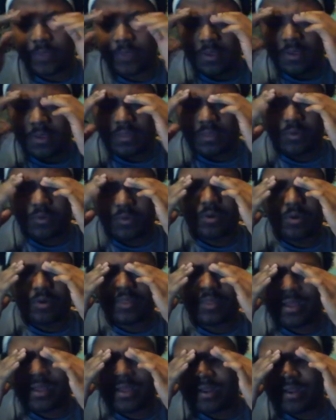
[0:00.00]
The more
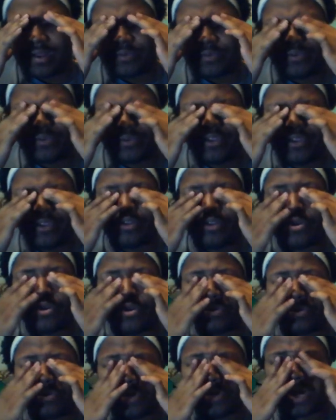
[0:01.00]
that we
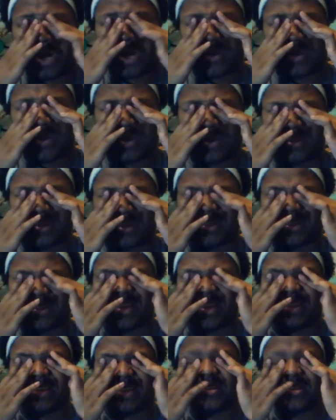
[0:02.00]
don't talk about these
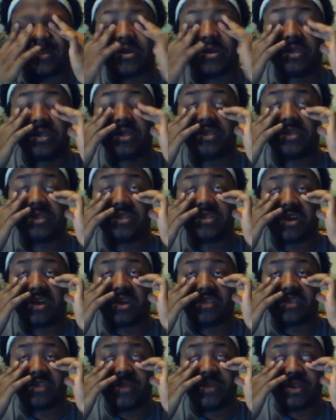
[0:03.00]
things, and at least
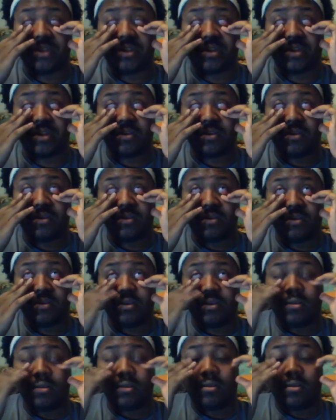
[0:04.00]
document it,
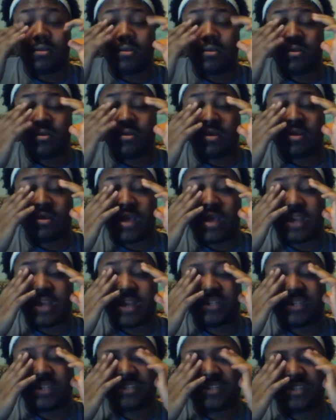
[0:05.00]
and at
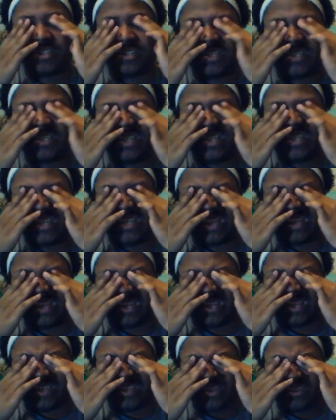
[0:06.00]
least
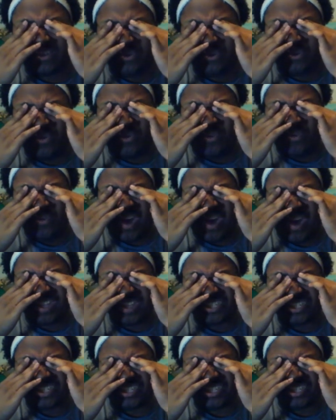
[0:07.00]
detailing why this
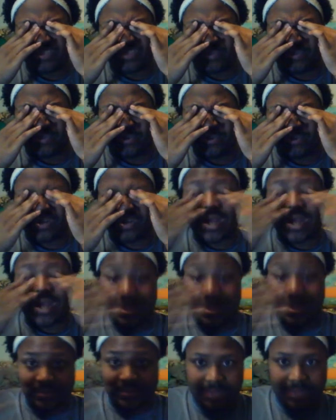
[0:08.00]
shit's important as
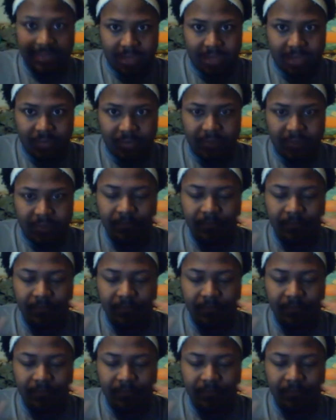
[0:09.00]
it's happening,